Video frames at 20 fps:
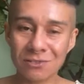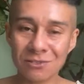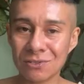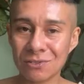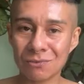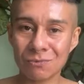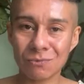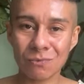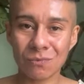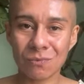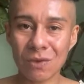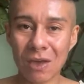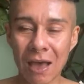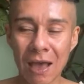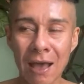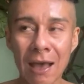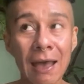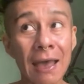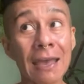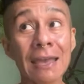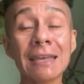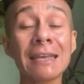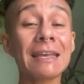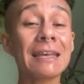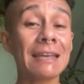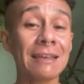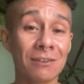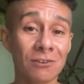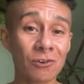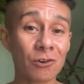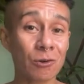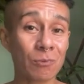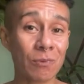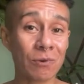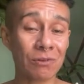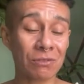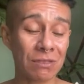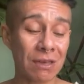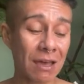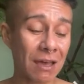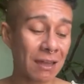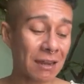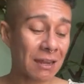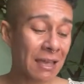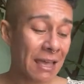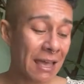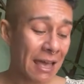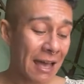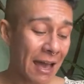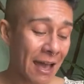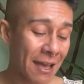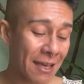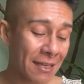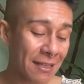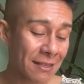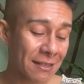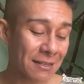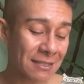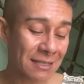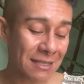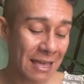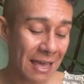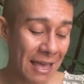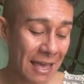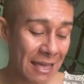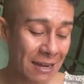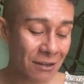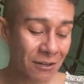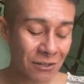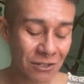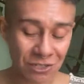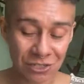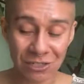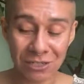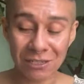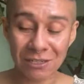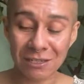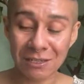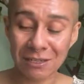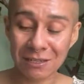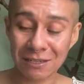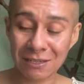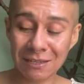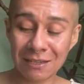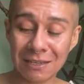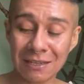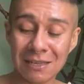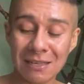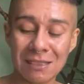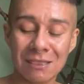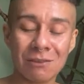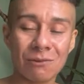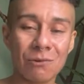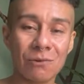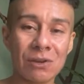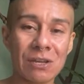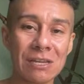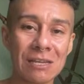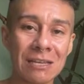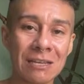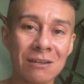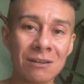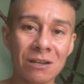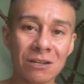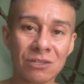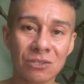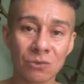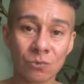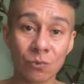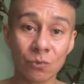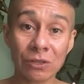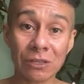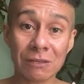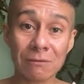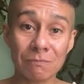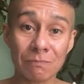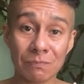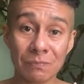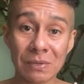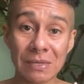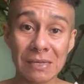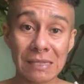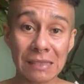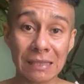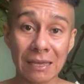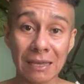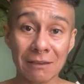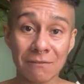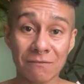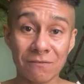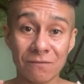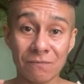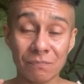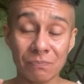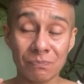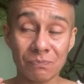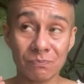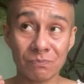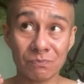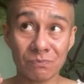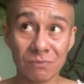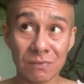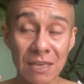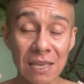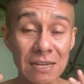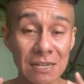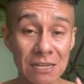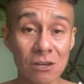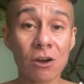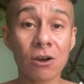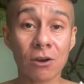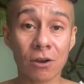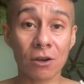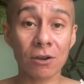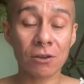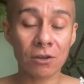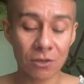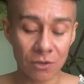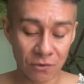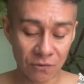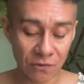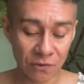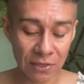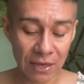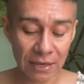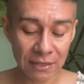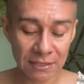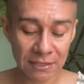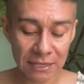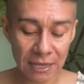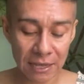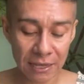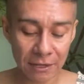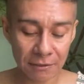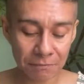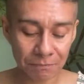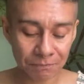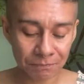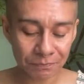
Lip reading: just, I interpret that as the energy in the reading just really being like hitting hard for that sign.